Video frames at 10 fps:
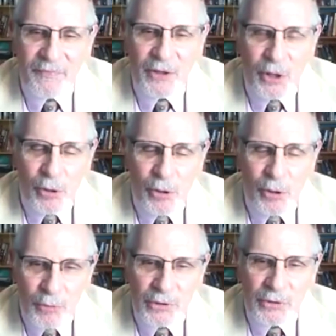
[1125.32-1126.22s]
from the
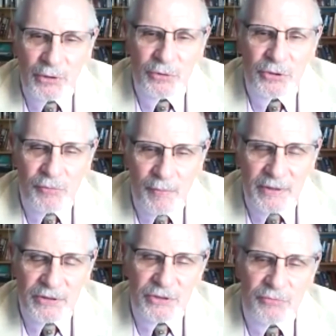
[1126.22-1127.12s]
colonial
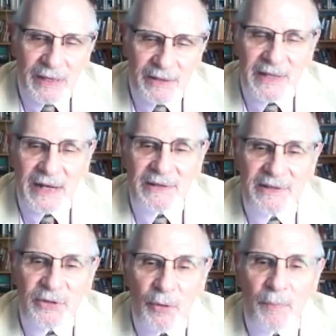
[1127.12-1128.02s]
strings
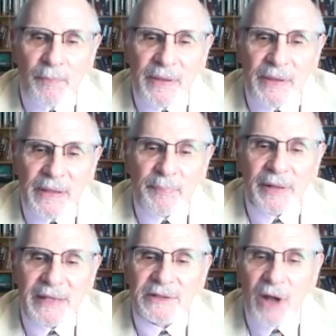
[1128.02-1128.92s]
that are still being
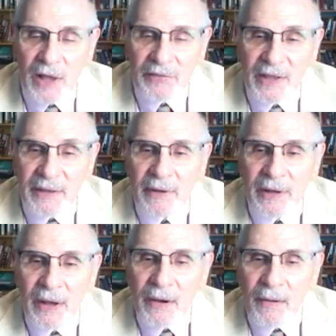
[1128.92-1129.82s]
placed on
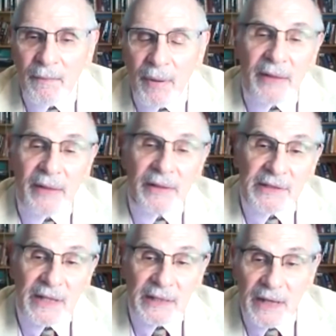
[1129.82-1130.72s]
them by,
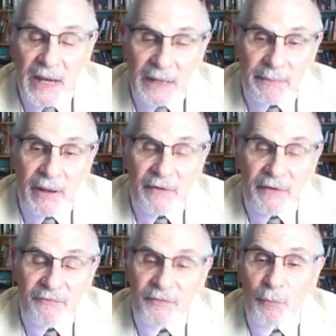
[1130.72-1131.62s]
let's say, the
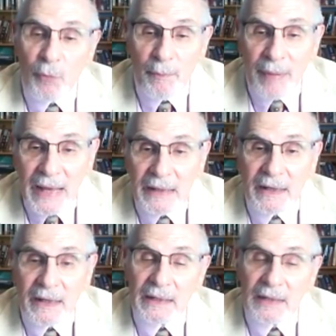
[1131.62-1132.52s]
IMF, the World
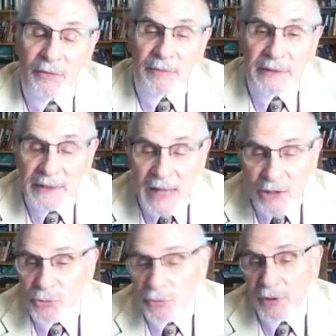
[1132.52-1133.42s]
Bank, and other
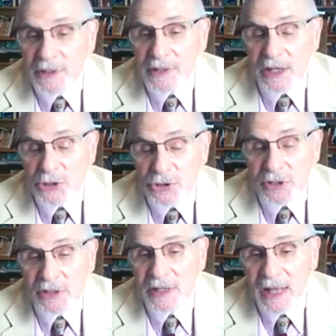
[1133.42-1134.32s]
international
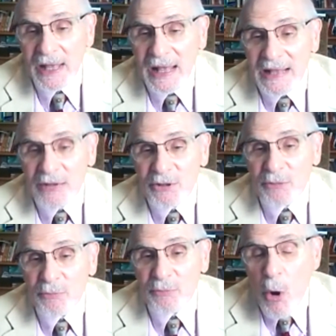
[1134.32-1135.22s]
organizations.
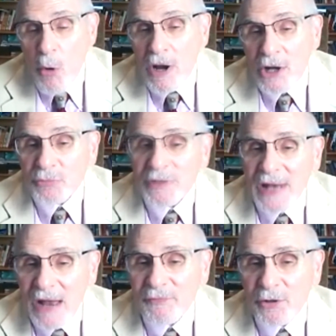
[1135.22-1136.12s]
So no
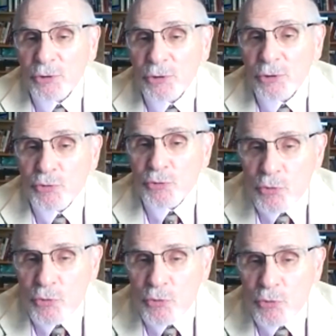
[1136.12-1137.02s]
country in Africa
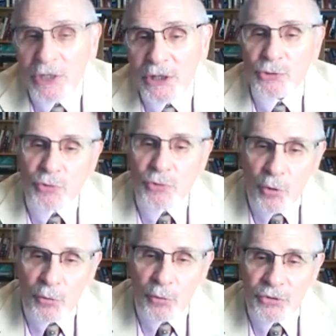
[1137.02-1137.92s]
truly
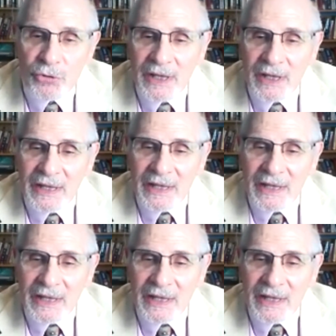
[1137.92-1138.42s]
controls